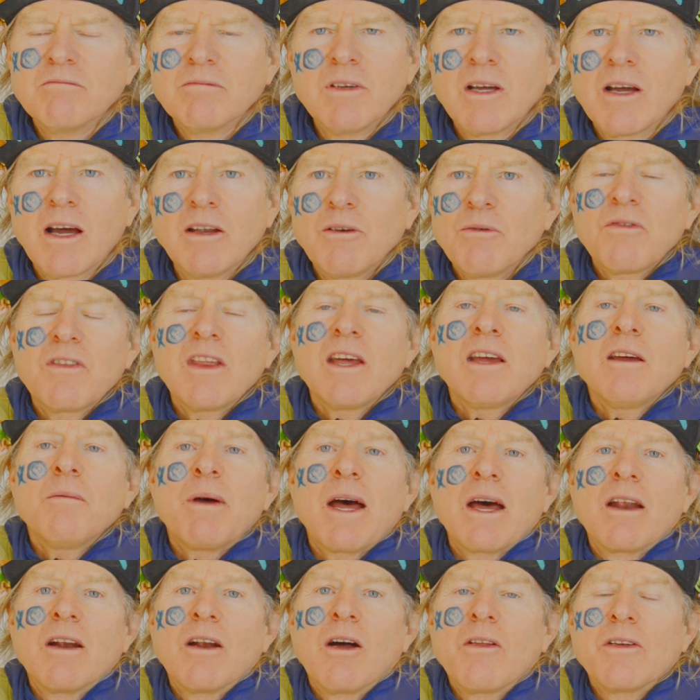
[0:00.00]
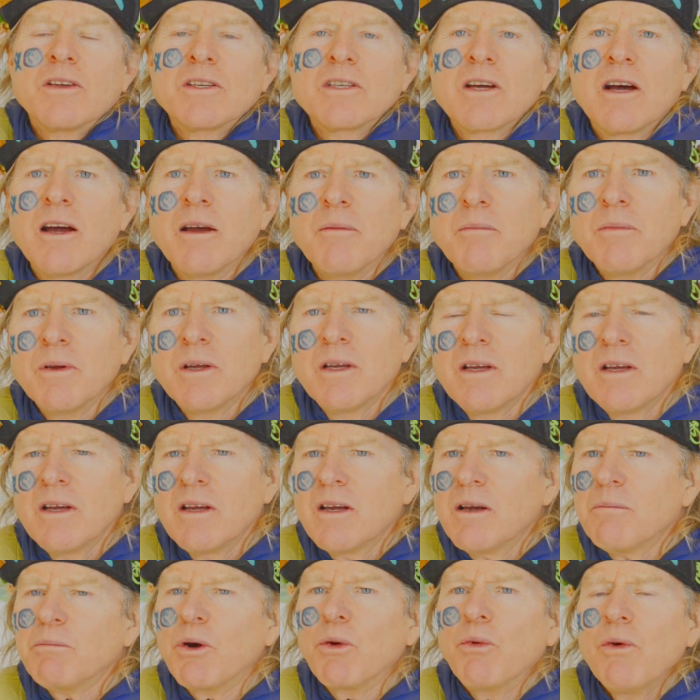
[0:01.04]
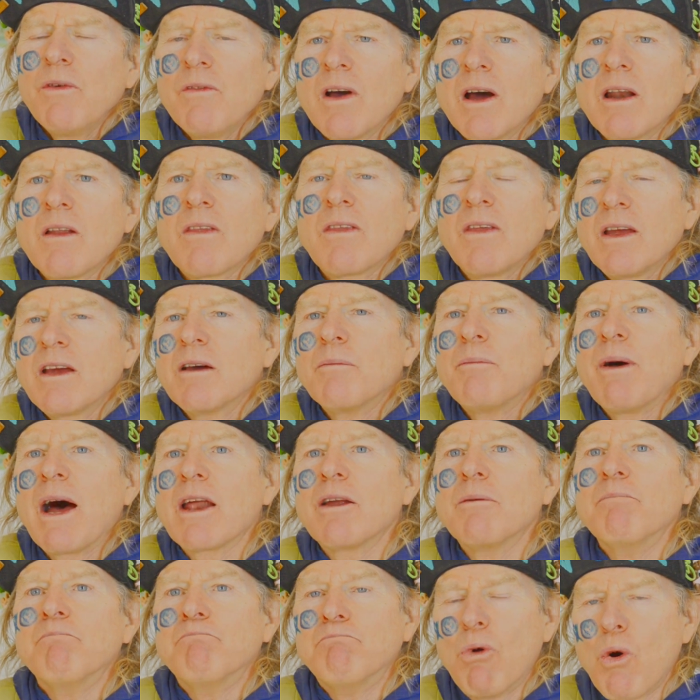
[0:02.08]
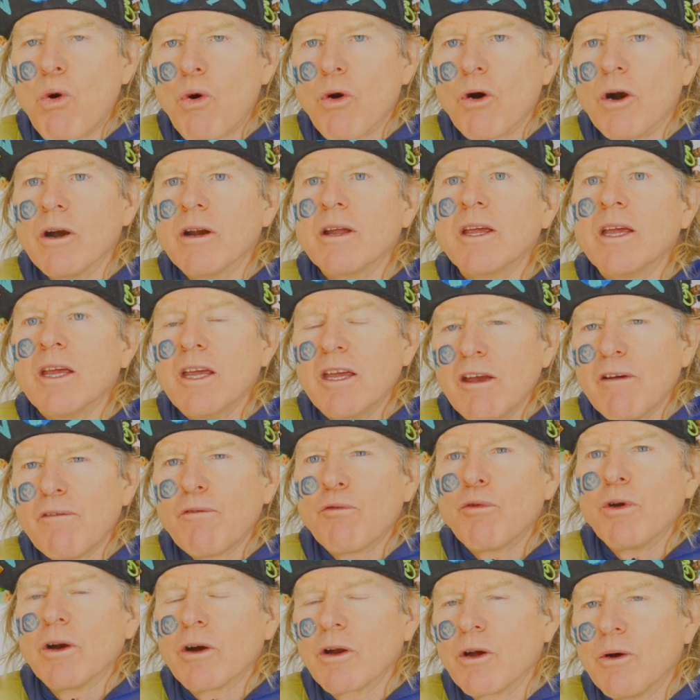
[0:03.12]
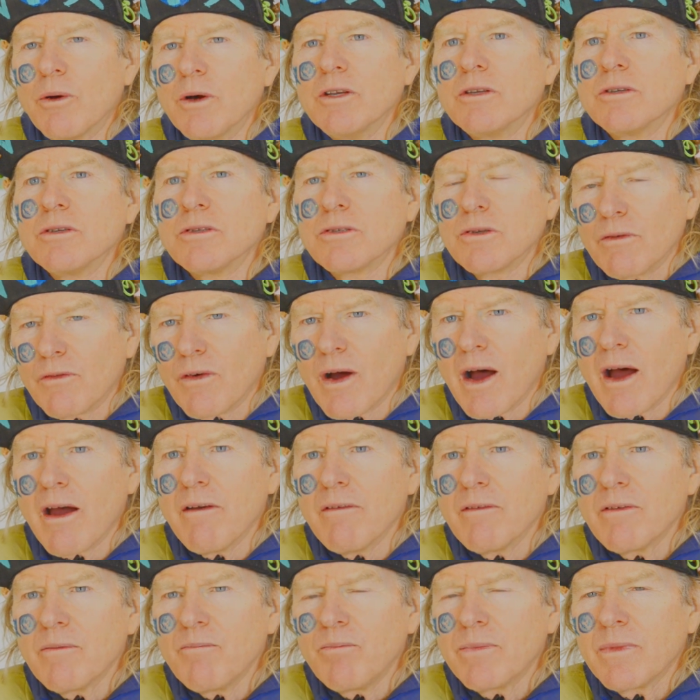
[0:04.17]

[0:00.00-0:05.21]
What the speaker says: I don't think about it all the time. But we've got to think about it more if we are going to survive.